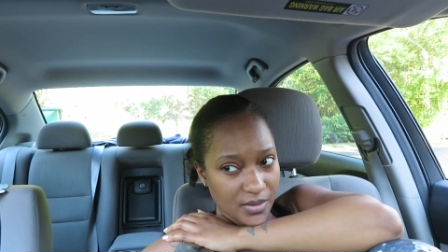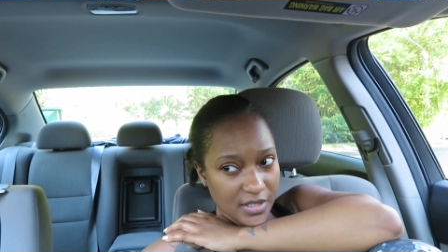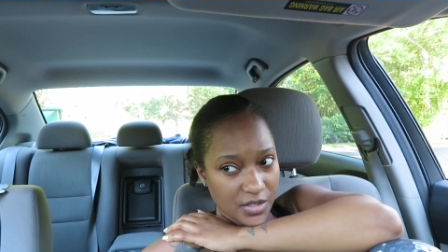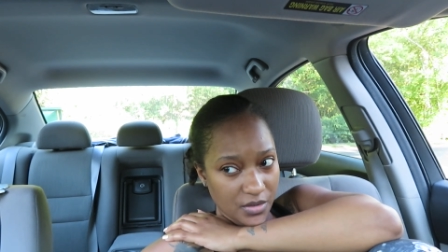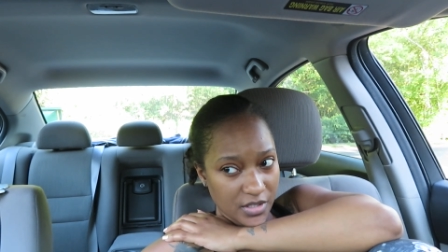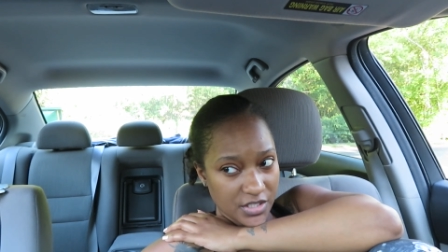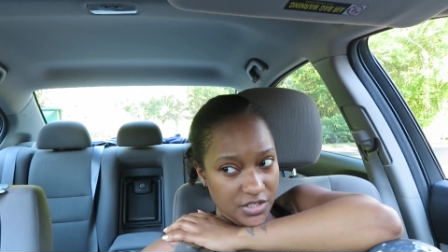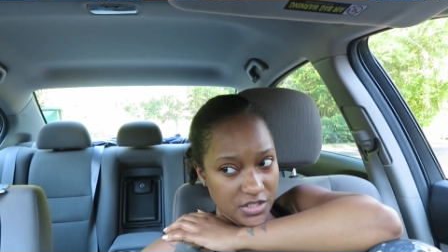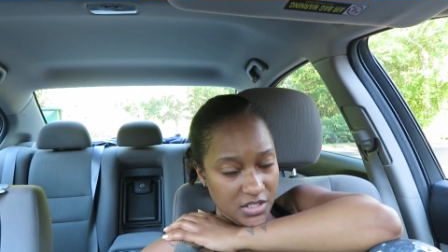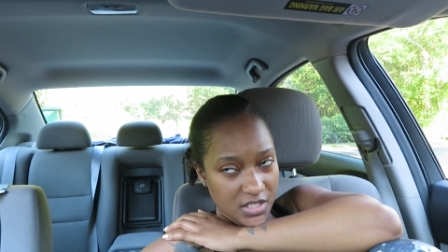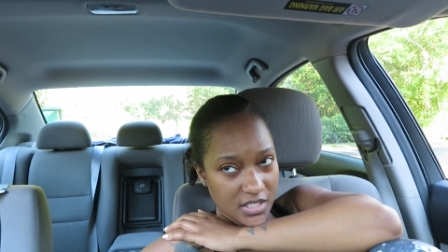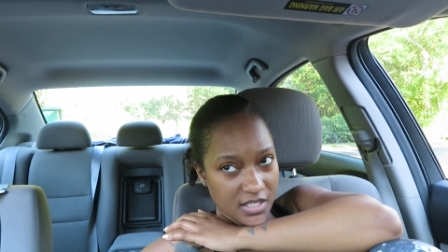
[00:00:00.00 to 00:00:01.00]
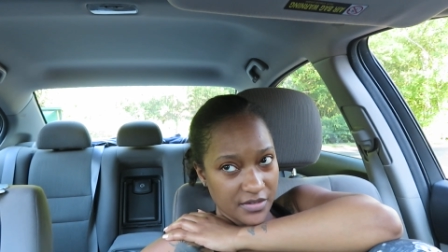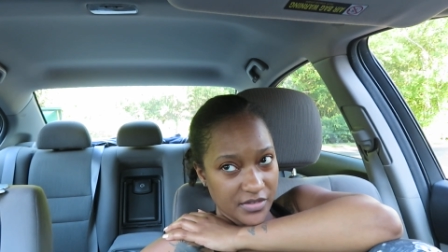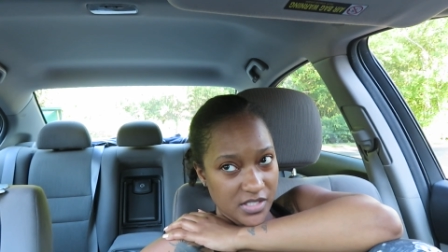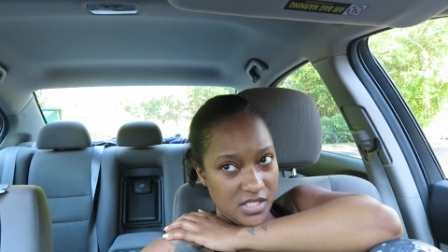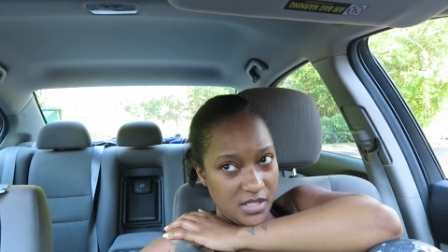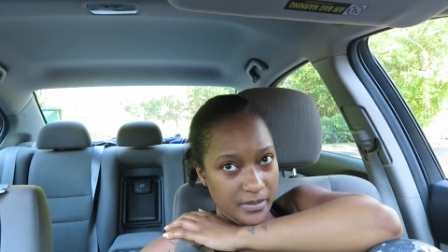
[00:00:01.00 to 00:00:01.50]
I know that she didn't give
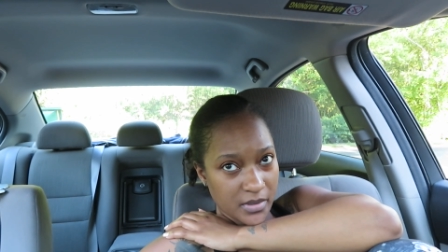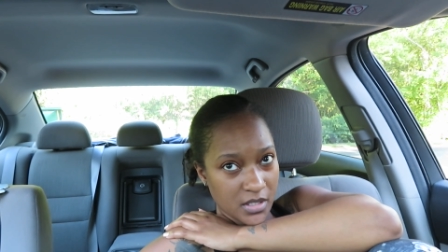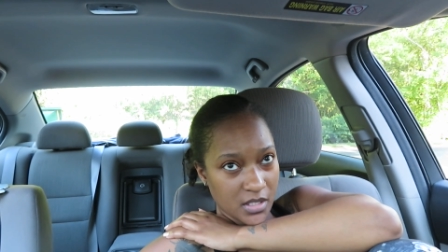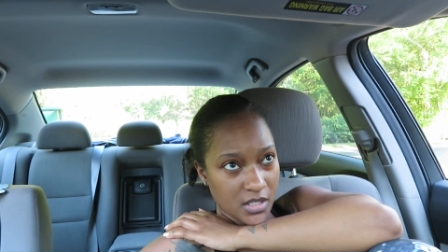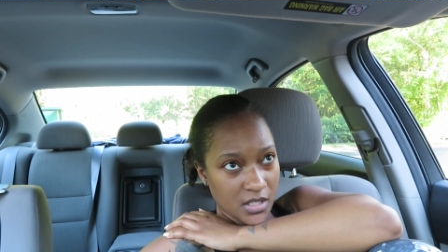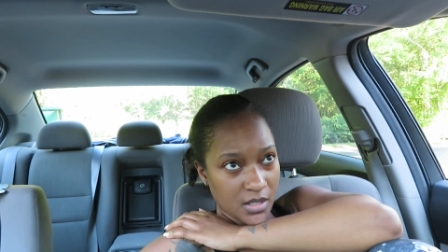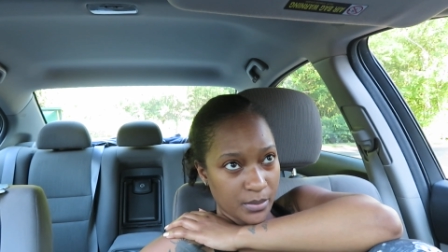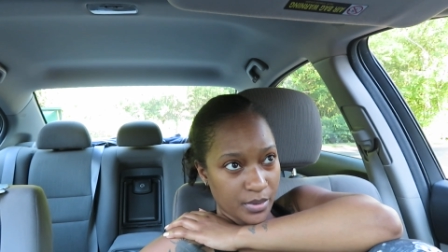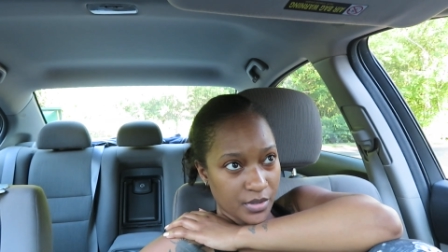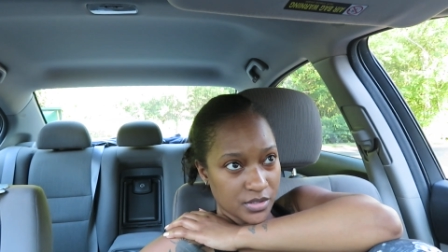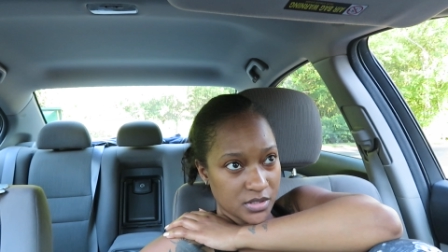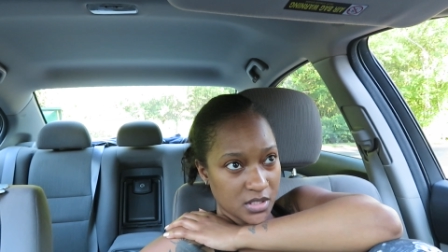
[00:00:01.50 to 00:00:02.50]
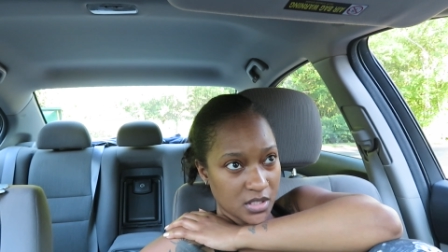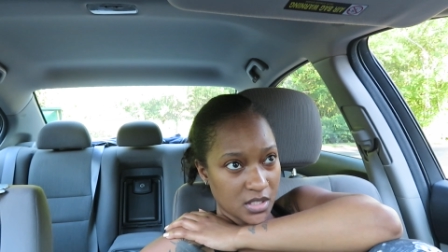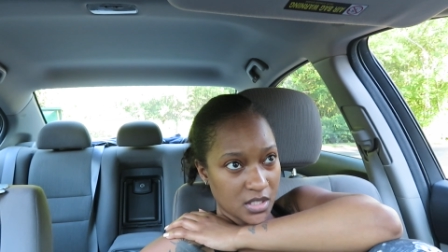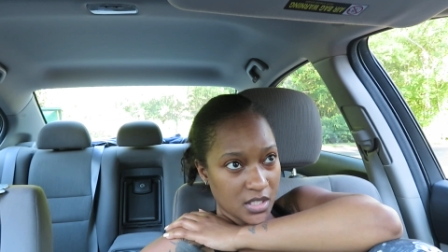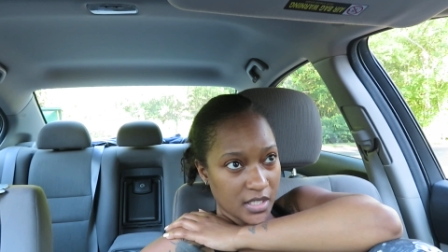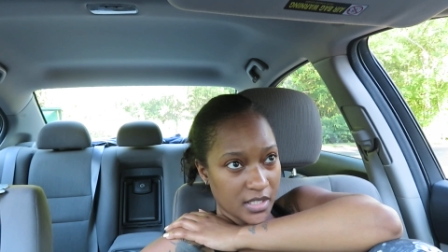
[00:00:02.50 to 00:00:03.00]
it to me
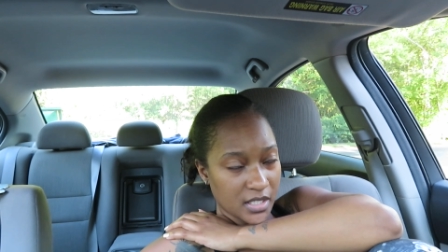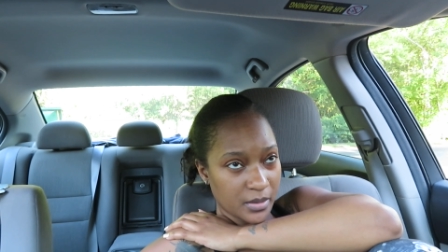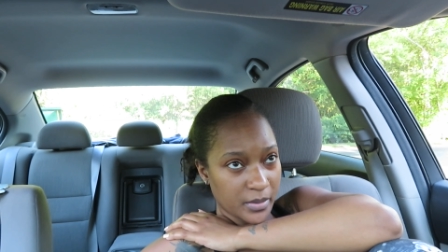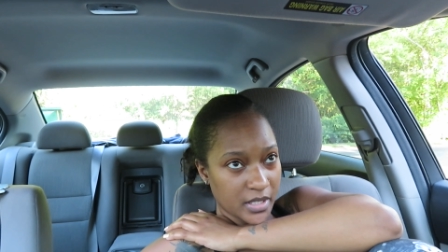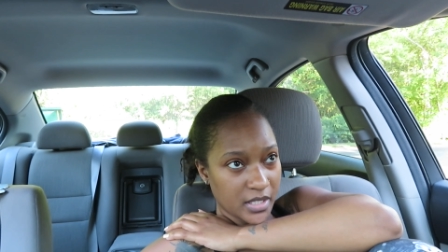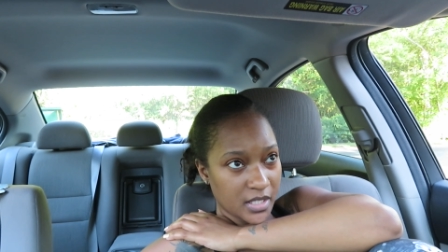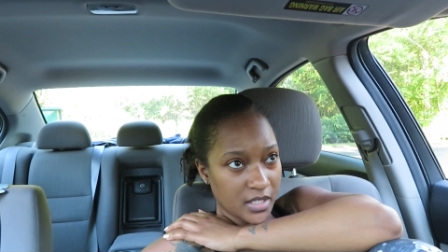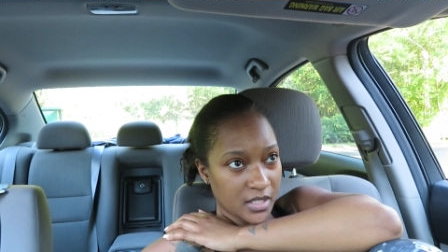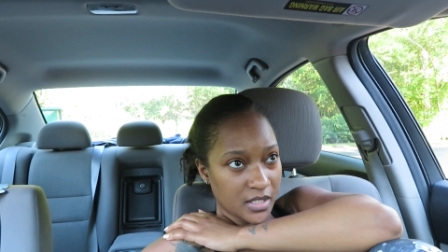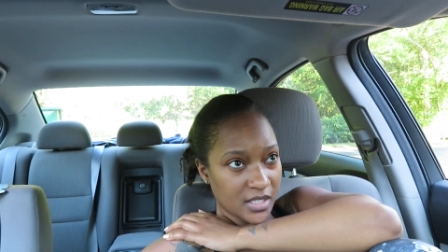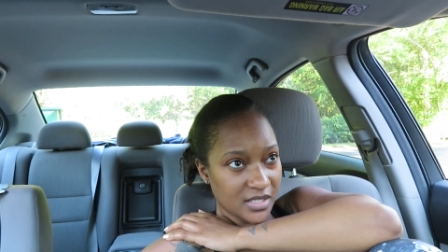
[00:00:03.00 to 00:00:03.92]
personally, like, in my hand.